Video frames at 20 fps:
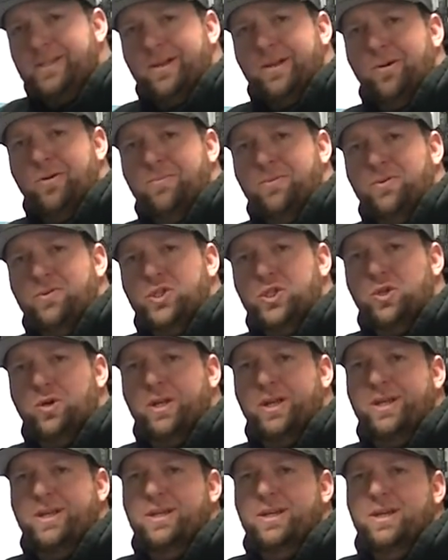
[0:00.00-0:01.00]
I hope you
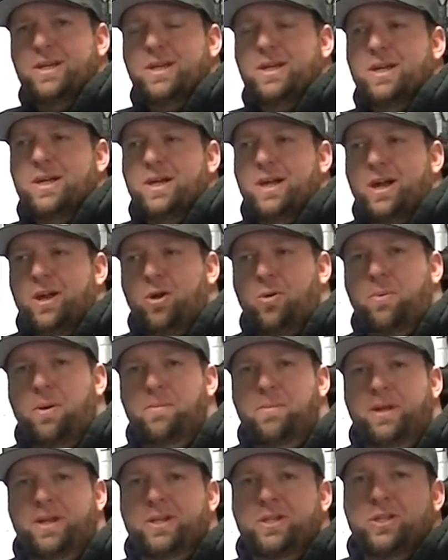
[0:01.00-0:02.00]
enjoyed it. I hope I
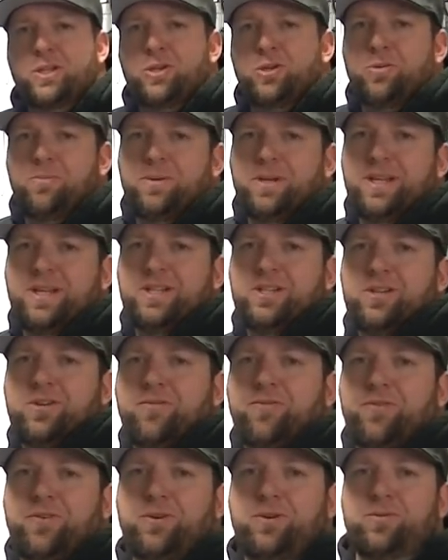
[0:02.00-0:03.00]
made it a little bit easier
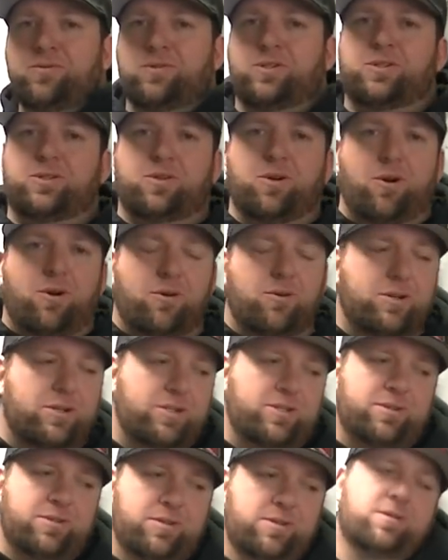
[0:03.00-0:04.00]
for you to install,
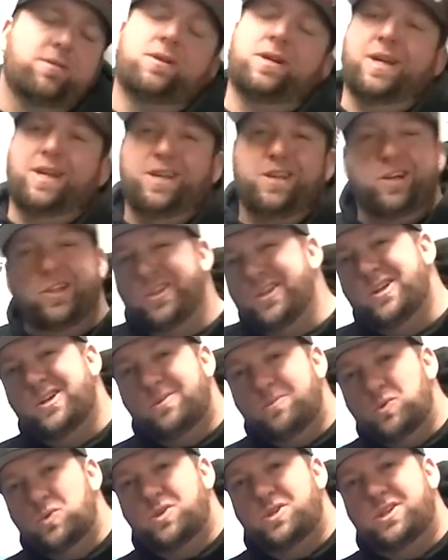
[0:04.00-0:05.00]
because again, nothing
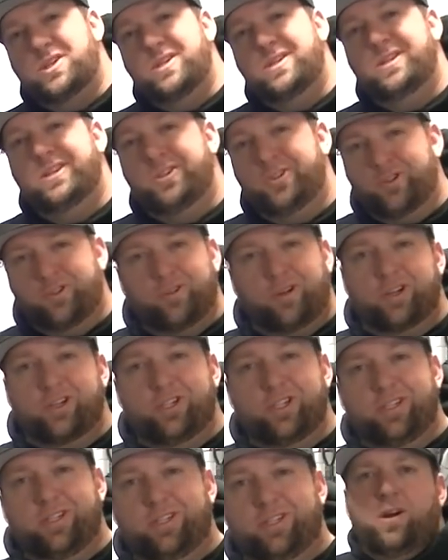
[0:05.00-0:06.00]
comes with
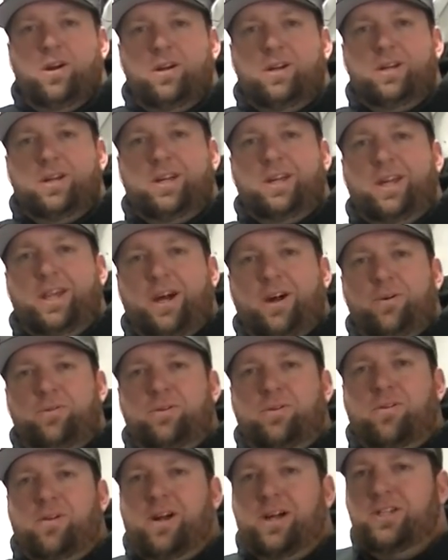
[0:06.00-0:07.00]
instructions. Get out in the
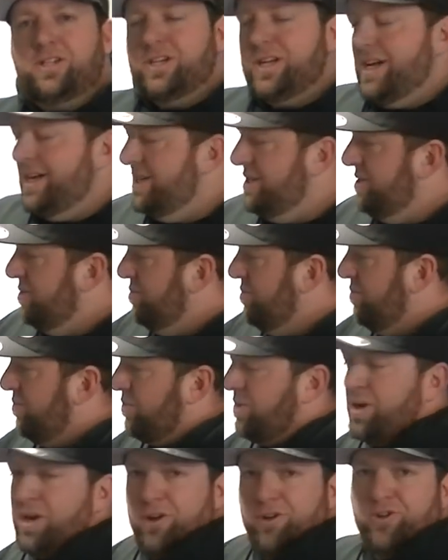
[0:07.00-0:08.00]
garage guys,
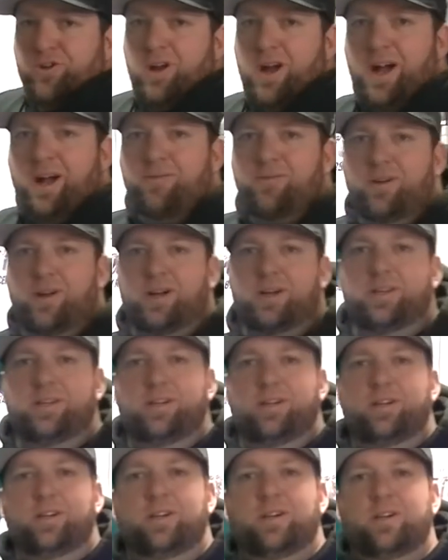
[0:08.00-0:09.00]
work on your hot rod,
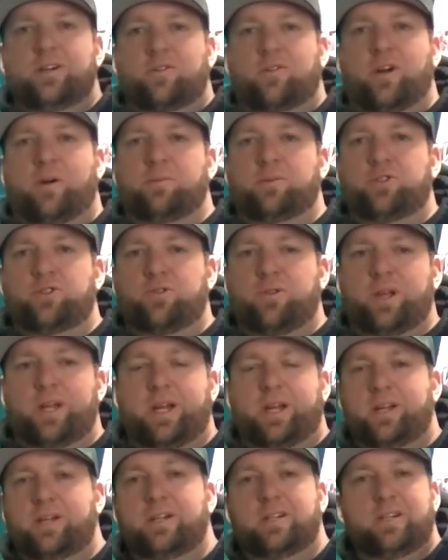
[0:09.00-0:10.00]
grab a
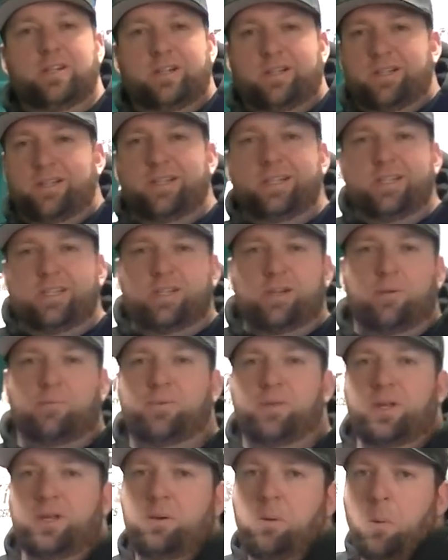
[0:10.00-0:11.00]
drink, clean
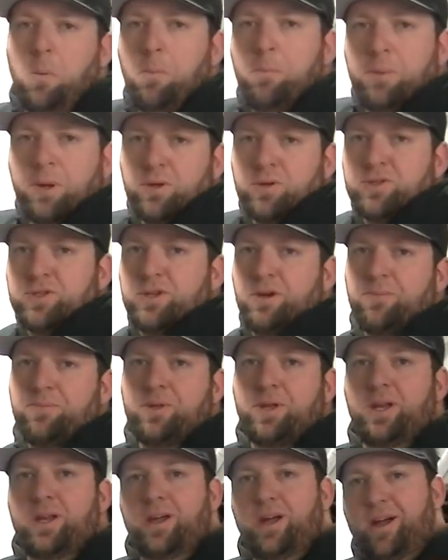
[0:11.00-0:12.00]
something, build
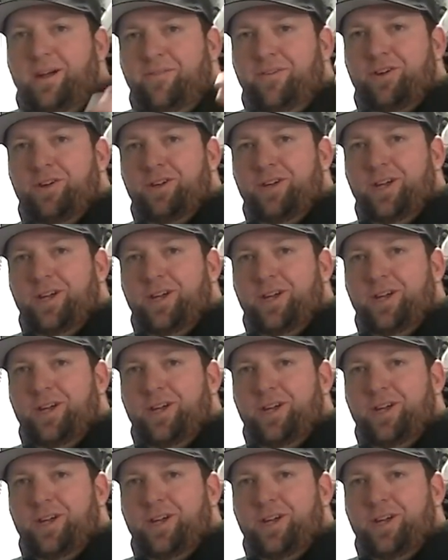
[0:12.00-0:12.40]
something, have a good